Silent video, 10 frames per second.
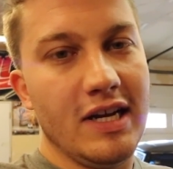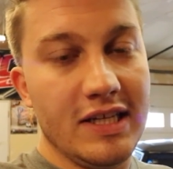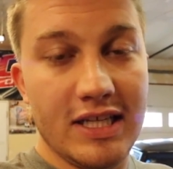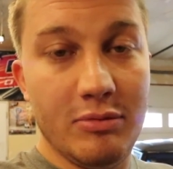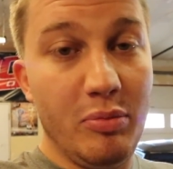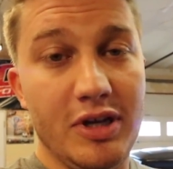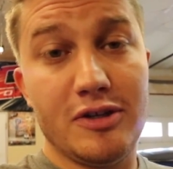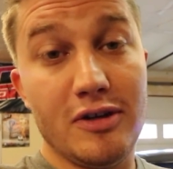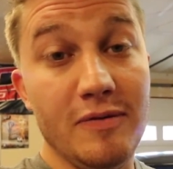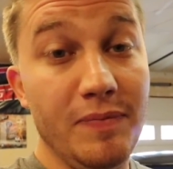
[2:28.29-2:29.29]
I sent him a
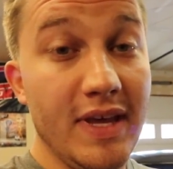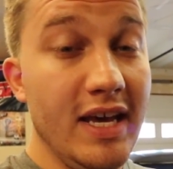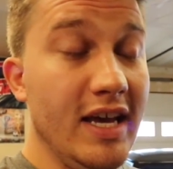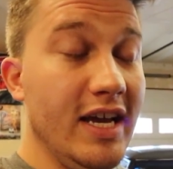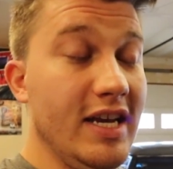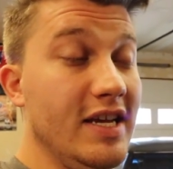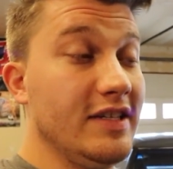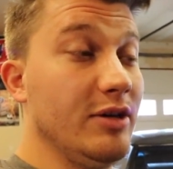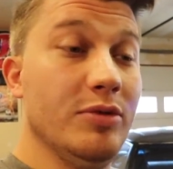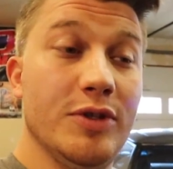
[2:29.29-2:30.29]
picture and he
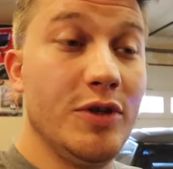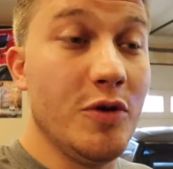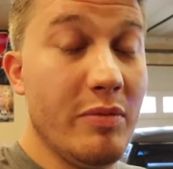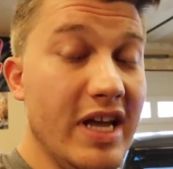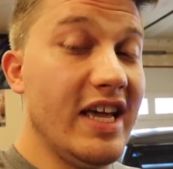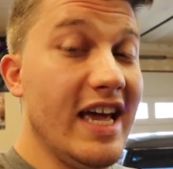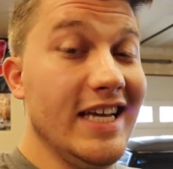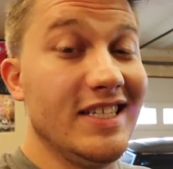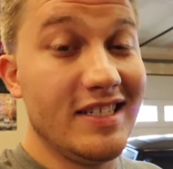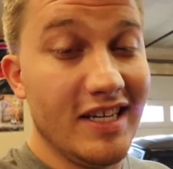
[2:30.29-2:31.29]
is able to make
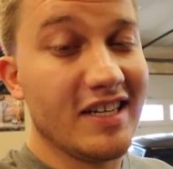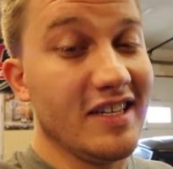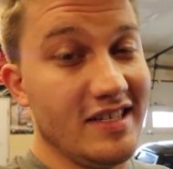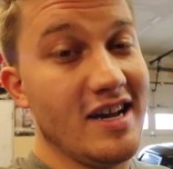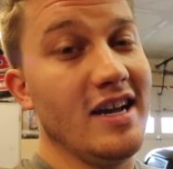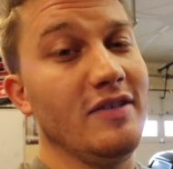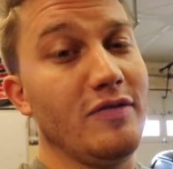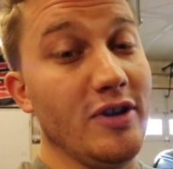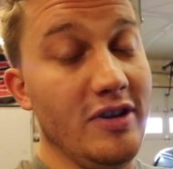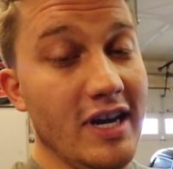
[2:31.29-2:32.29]
a sick design
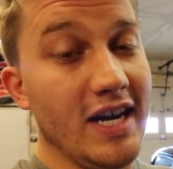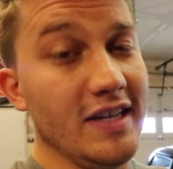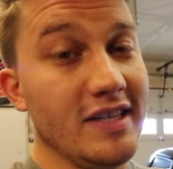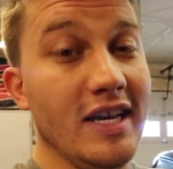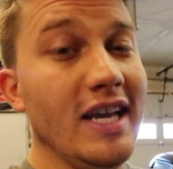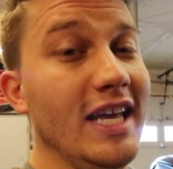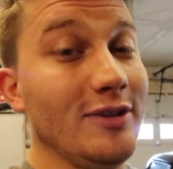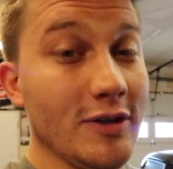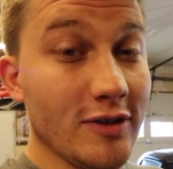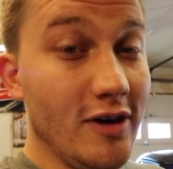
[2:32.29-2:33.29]
for you guys. It
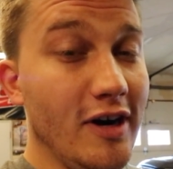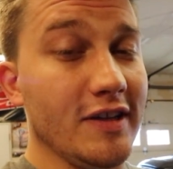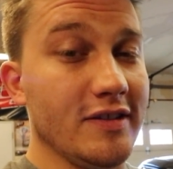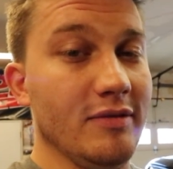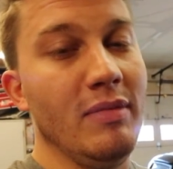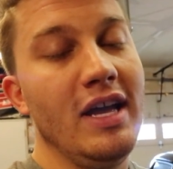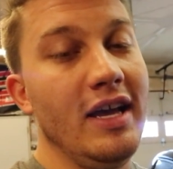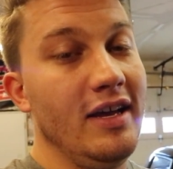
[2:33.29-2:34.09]
looks awesome.